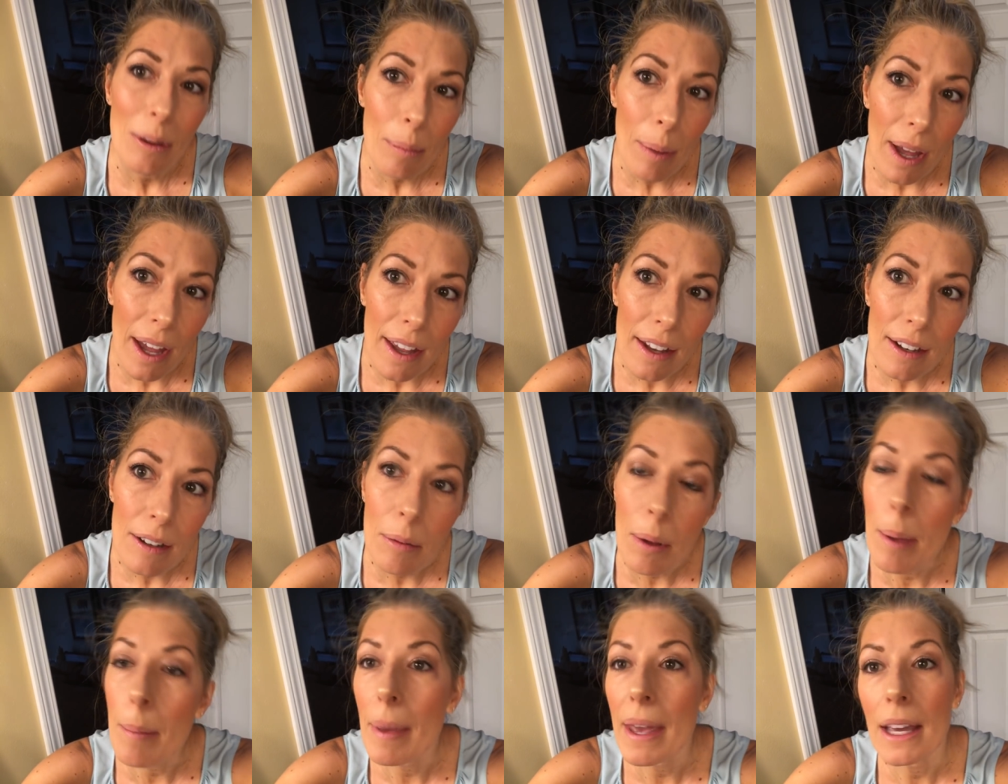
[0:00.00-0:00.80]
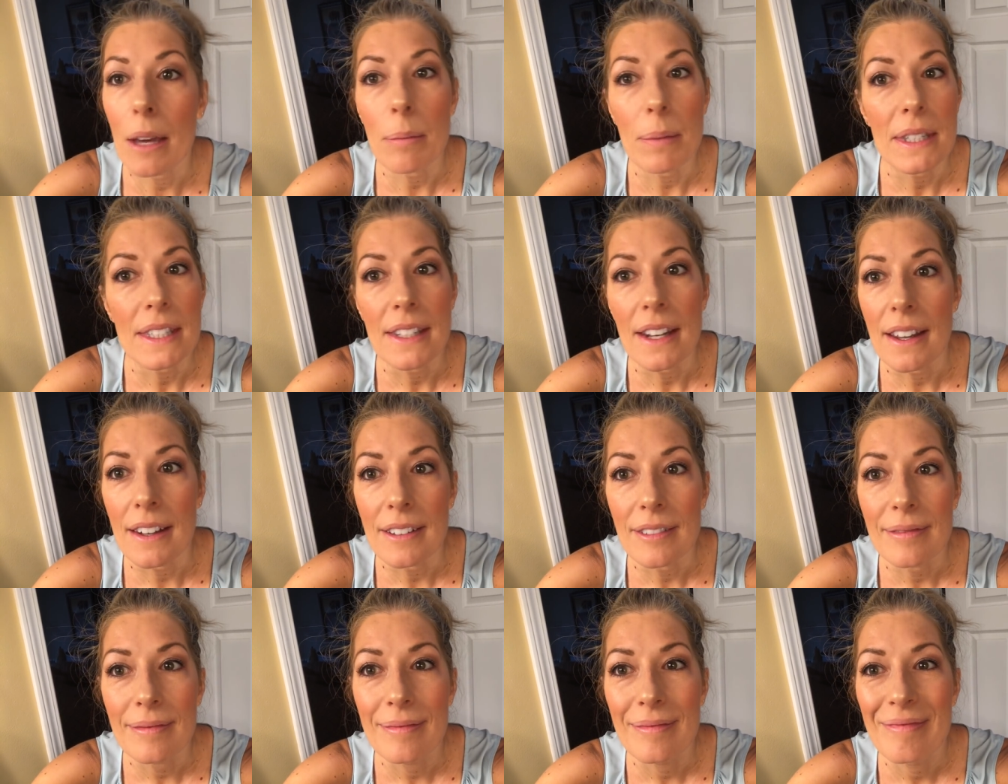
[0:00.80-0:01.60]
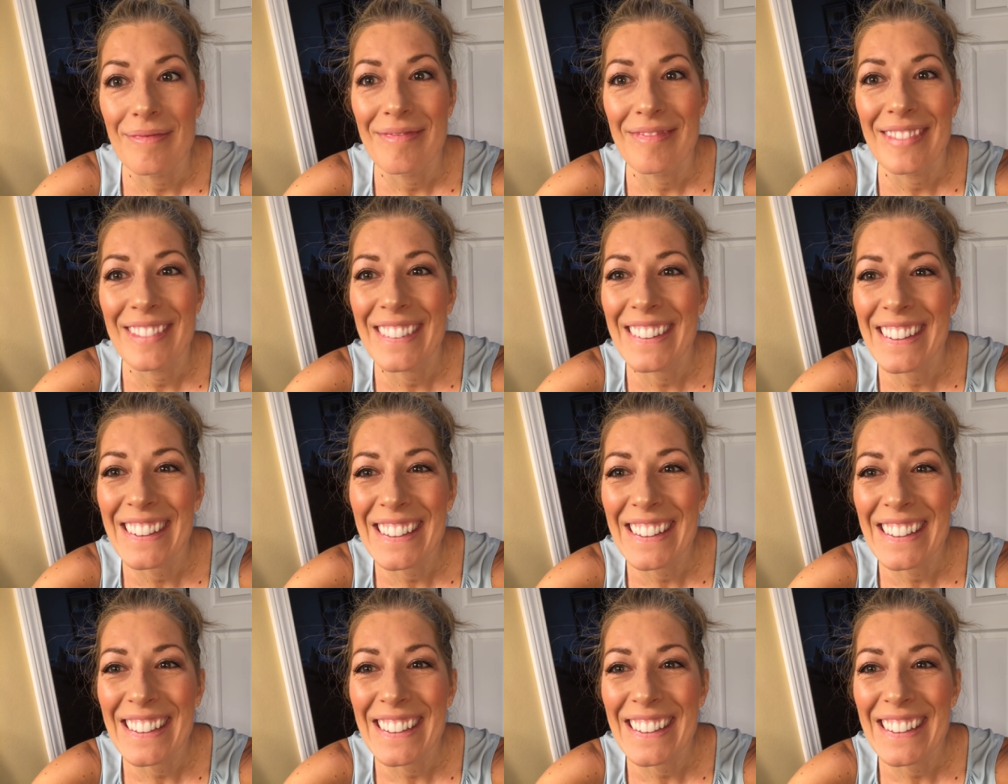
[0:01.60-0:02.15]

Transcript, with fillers: but my makeup is done.